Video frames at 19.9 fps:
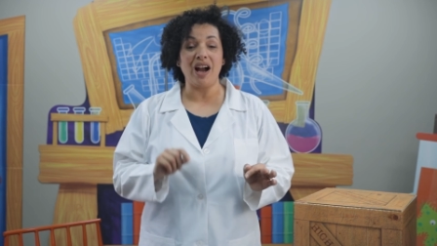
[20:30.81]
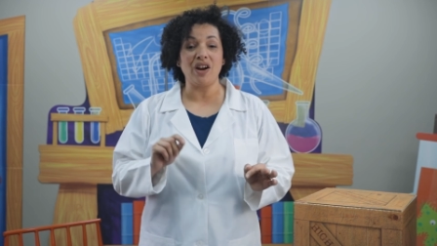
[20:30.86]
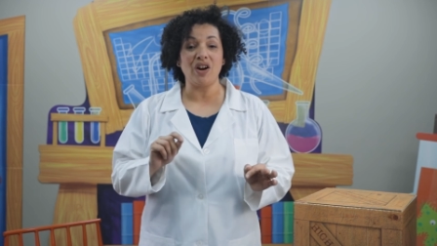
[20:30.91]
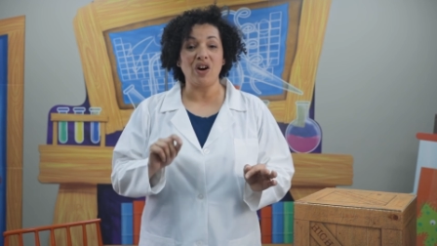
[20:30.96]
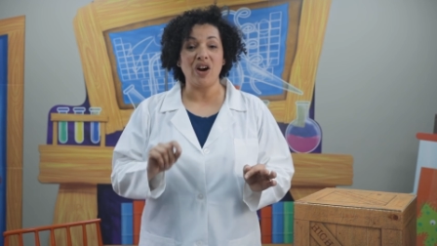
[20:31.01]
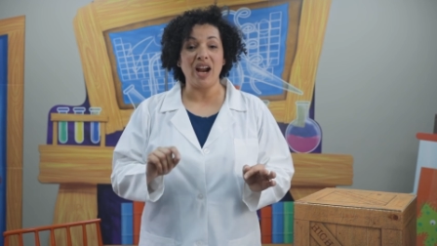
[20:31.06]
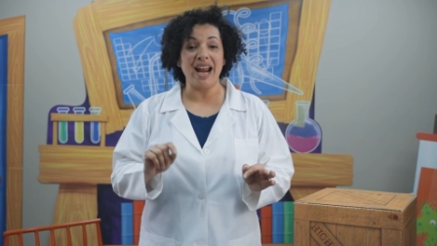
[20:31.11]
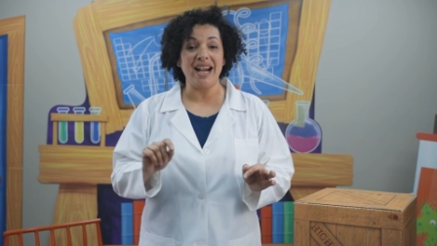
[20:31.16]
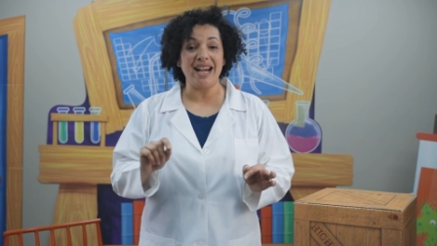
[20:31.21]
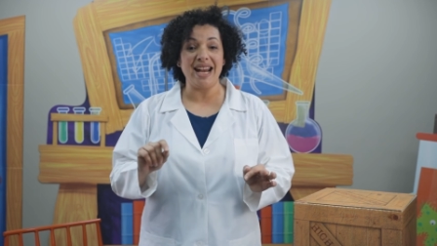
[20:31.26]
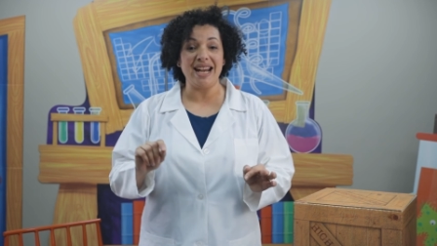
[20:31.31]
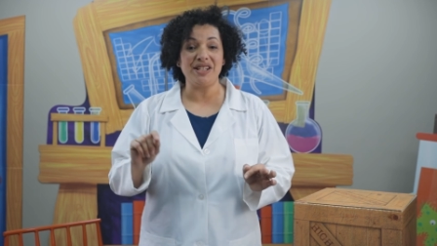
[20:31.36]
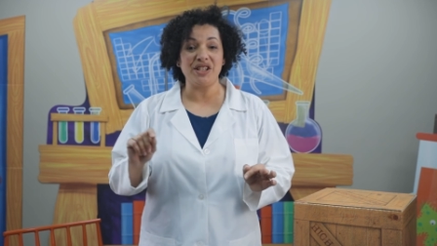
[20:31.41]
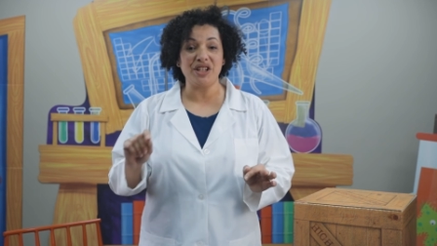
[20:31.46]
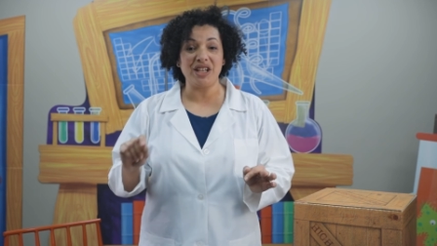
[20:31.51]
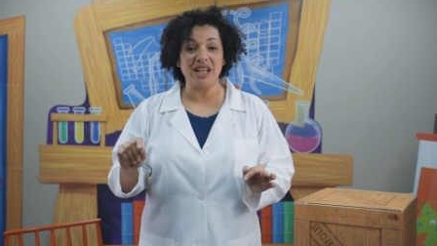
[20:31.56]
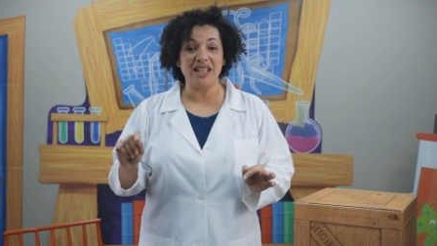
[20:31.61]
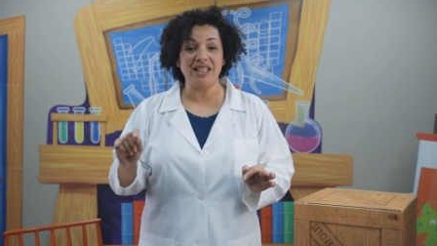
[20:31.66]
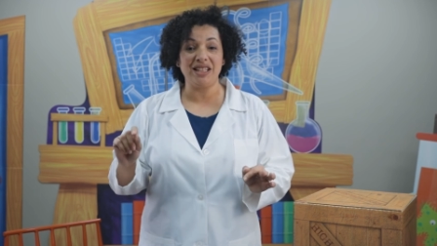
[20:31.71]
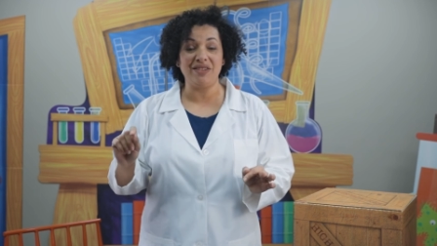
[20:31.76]
On our
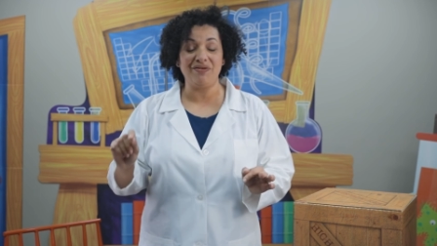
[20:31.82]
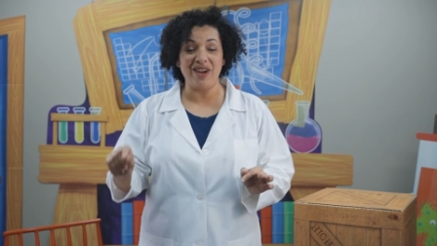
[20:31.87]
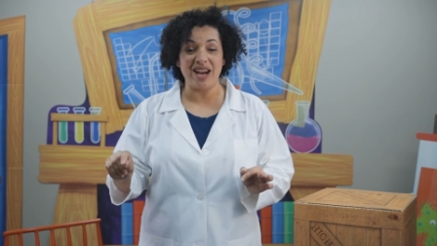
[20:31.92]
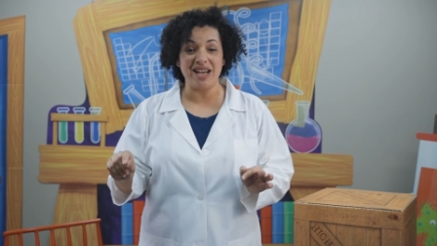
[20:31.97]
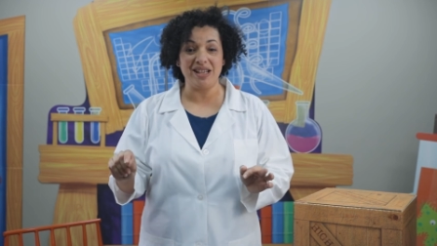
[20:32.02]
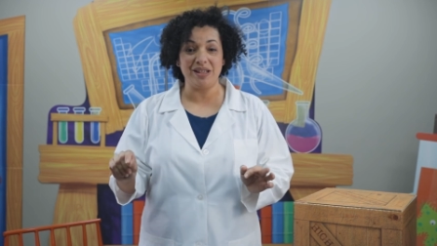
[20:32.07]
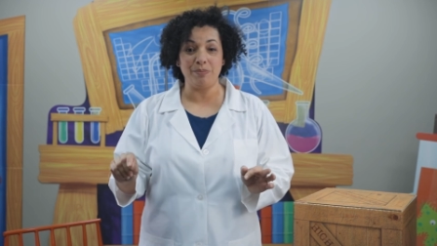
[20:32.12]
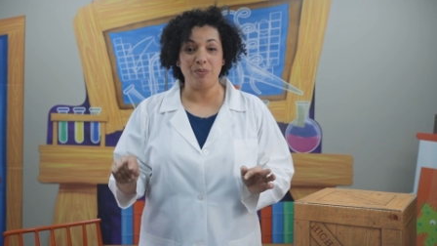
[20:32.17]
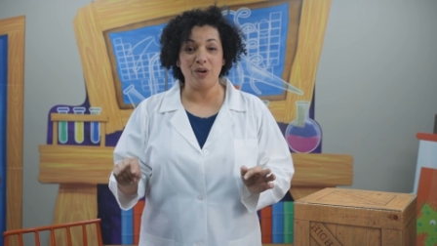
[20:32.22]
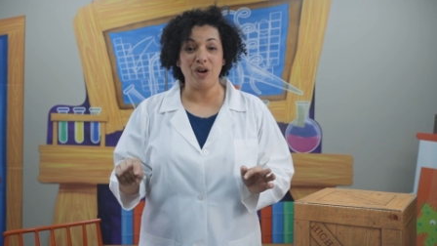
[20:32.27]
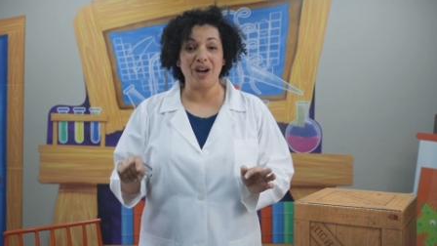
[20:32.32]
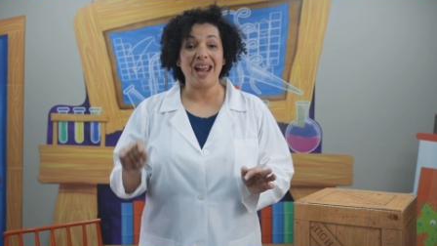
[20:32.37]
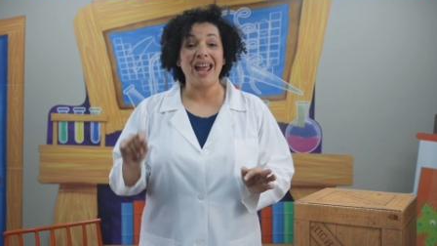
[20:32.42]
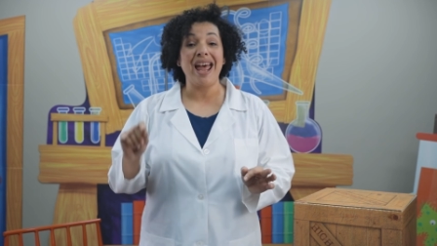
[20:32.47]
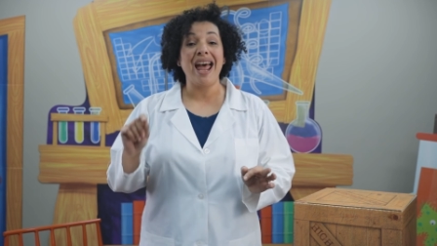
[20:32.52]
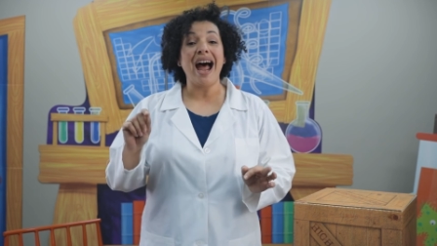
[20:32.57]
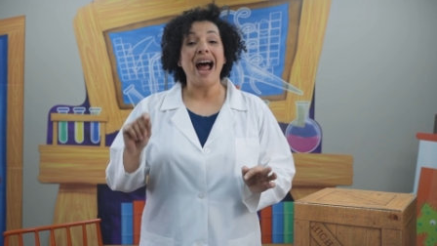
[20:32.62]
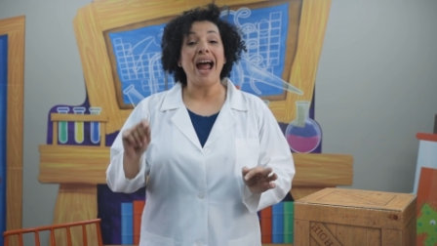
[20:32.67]
NH Kids Facebook,